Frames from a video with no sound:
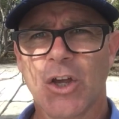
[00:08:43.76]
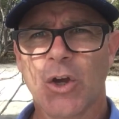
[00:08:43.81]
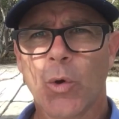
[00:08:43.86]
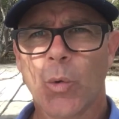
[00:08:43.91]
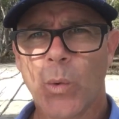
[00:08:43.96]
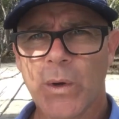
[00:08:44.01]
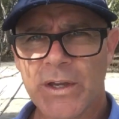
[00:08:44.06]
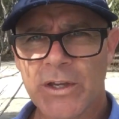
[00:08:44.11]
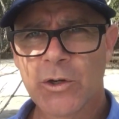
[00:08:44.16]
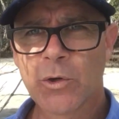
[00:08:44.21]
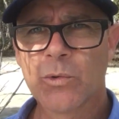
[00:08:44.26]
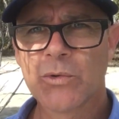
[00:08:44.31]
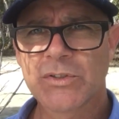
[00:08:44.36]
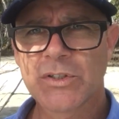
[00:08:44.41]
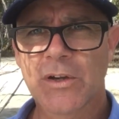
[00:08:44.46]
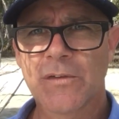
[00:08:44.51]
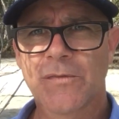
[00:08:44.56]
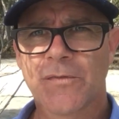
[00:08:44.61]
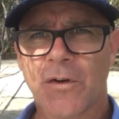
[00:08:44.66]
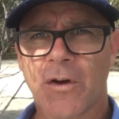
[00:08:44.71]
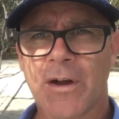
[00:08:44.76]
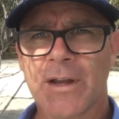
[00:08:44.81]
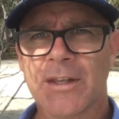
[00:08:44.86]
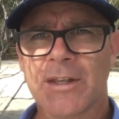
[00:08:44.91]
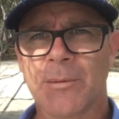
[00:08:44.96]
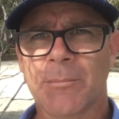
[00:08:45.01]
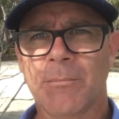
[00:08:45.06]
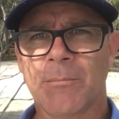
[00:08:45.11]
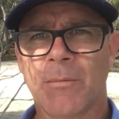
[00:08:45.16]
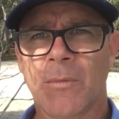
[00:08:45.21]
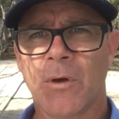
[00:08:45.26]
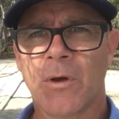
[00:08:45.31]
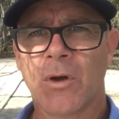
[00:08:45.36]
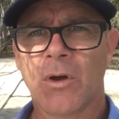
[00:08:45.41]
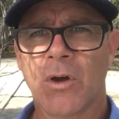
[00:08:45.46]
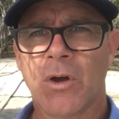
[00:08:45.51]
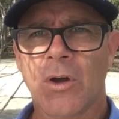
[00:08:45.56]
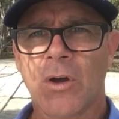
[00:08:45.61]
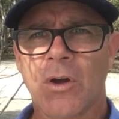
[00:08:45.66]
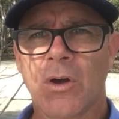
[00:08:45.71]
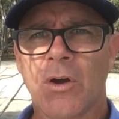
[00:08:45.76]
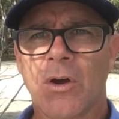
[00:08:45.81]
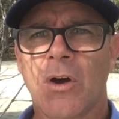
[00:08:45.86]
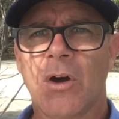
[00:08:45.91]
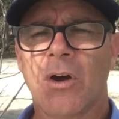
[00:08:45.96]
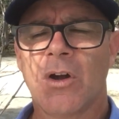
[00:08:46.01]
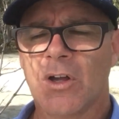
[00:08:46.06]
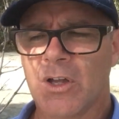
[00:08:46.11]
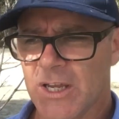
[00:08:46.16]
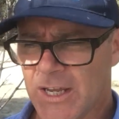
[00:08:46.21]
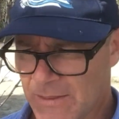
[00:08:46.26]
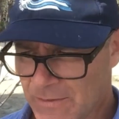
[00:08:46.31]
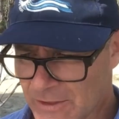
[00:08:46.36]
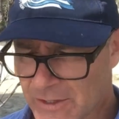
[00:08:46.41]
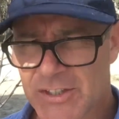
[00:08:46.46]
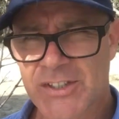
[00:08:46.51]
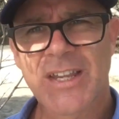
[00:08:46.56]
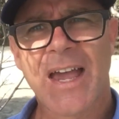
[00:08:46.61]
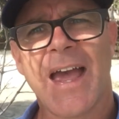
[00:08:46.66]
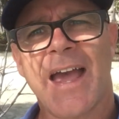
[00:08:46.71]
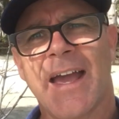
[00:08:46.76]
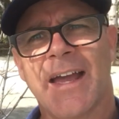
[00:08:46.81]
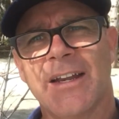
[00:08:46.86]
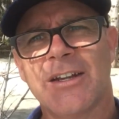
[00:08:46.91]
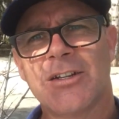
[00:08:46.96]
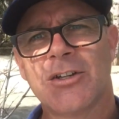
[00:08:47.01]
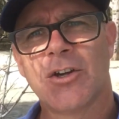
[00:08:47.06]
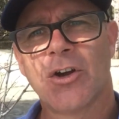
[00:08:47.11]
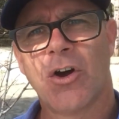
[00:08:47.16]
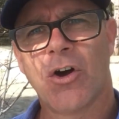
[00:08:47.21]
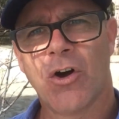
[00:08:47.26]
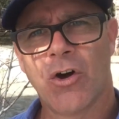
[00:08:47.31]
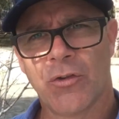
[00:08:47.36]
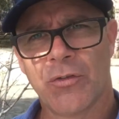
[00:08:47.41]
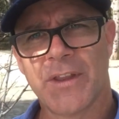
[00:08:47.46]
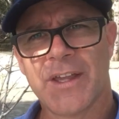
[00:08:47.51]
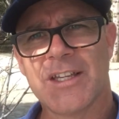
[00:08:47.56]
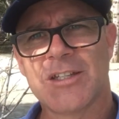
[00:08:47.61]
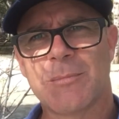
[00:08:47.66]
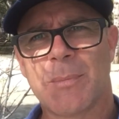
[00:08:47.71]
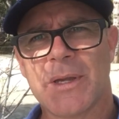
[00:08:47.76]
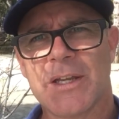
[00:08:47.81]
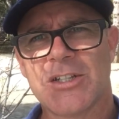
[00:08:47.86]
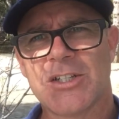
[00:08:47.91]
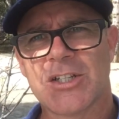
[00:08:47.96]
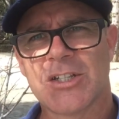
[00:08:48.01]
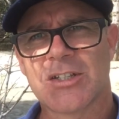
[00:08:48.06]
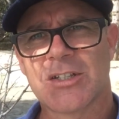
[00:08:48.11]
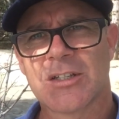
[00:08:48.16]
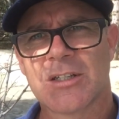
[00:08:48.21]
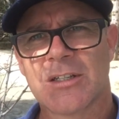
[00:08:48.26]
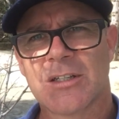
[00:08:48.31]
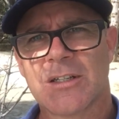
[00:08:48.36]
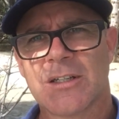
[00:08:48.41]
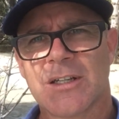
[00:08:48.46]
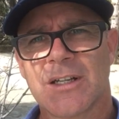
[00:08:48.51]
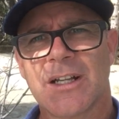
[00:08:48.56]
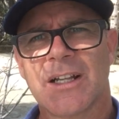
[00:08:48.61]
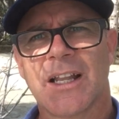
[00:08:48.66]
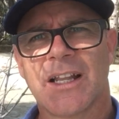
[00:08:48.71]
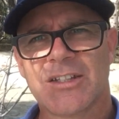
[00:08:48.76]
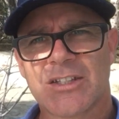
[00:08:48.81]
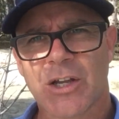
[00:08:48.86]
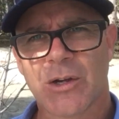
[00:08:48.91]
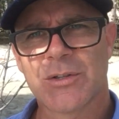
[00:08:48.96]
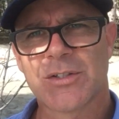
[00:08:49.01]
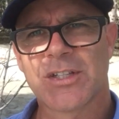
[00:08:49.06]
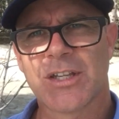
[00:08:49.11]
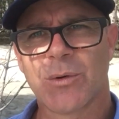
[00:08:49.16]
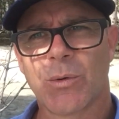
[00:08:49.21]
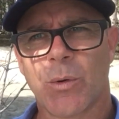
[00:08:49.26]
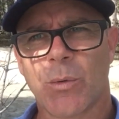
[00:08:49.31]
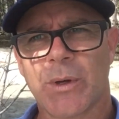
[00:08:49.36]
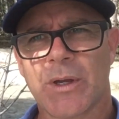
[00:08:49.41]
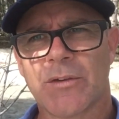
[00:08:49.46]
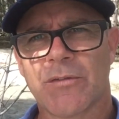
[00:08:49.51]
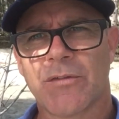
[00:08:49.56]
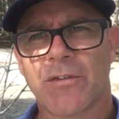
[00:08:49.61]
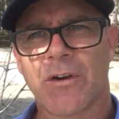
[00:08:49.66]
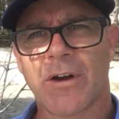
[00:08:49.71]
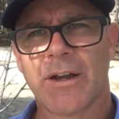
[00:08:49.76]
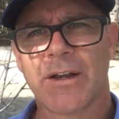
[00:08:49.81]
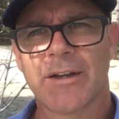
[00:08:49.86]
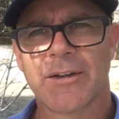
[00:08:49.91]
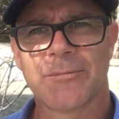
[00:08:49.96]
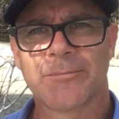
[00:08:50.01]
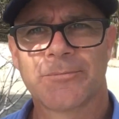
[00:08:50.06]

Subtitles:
We can also find them in the sand on these beaches. Let's go and see what we can find.